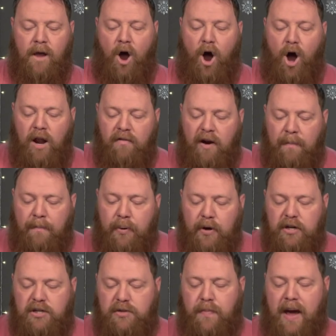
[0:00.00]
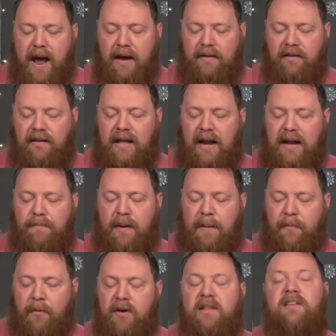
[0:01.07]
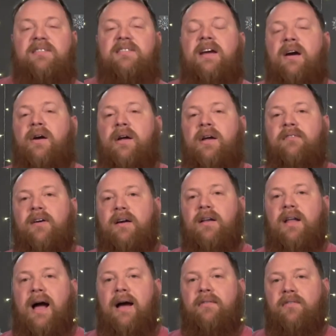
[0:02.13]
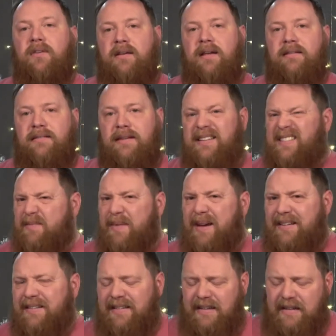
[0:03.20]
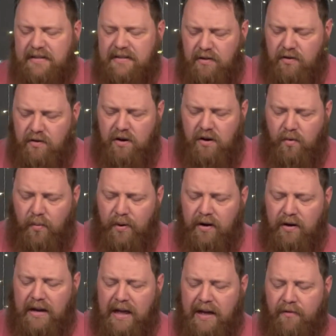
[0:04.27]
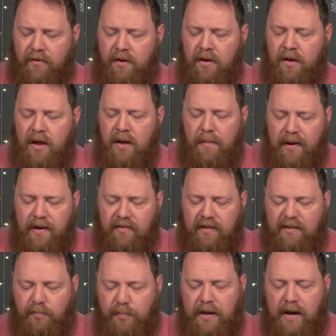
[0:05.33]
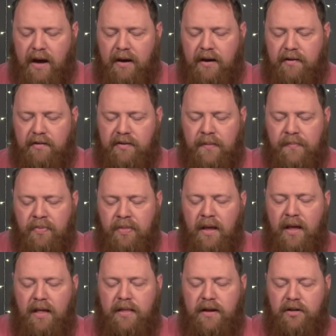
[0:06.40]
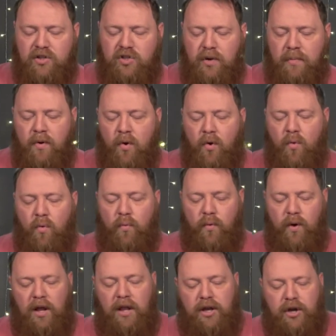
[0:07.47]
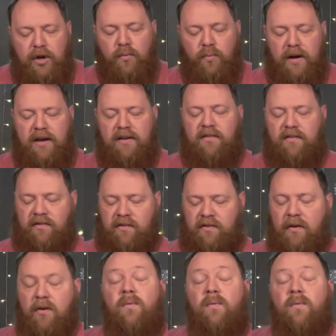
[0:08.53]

All of our pushback to letting people in this area of our lives, it tends to make sense on a weird level, because let's be honest, there's some really good reasons